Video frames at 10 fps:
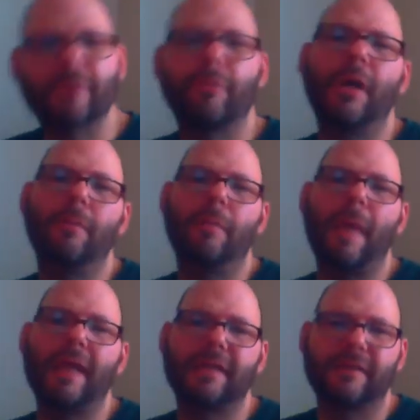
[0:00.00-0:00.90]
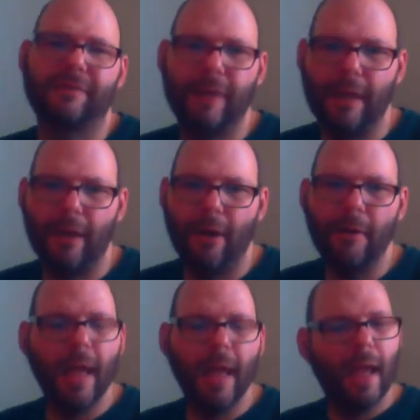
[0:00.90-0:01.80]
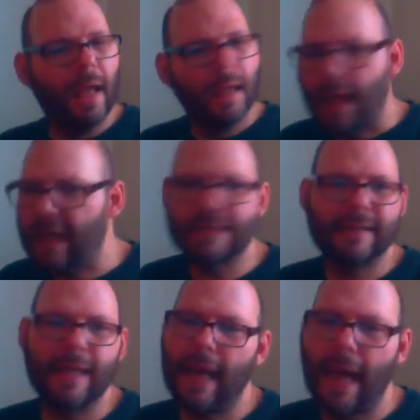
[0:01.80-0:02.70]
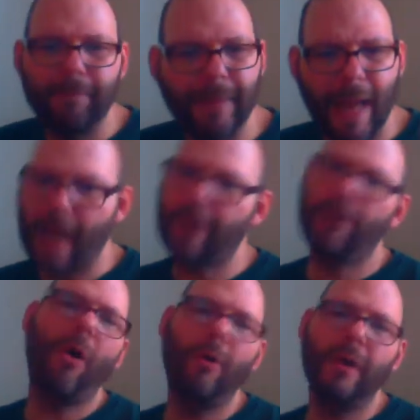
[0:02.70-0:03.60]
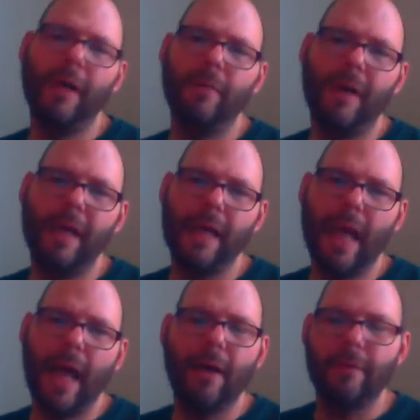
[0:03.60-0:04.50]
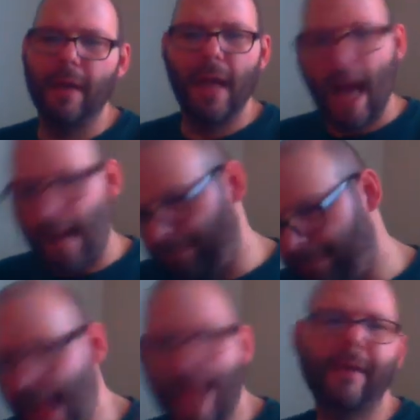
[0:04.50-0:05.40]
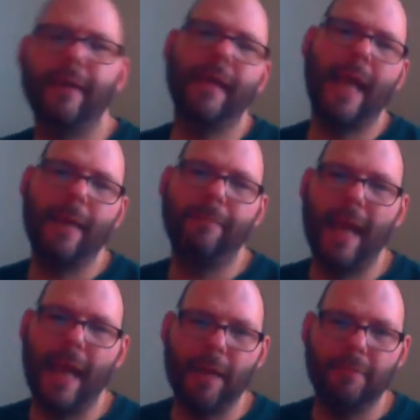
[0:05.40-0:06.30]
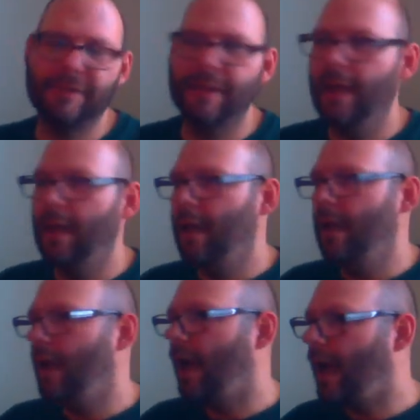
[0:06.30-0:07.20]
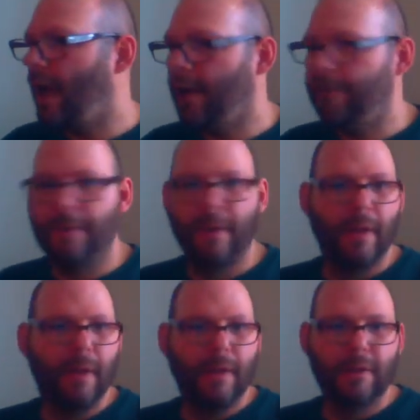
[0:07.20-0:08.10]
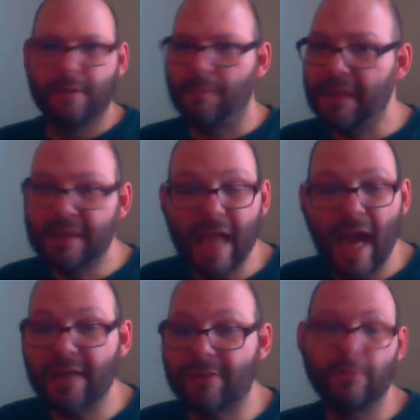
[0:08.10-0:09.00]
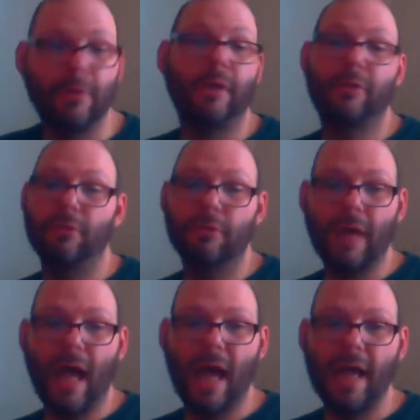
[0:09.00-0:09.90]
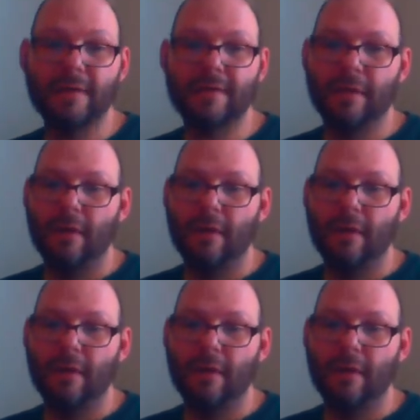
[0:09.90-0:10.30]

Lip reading: wanted to make this video. Like I said, I'm not calling anybody out. I'm not going to name names. Some of these guys are really cool guys.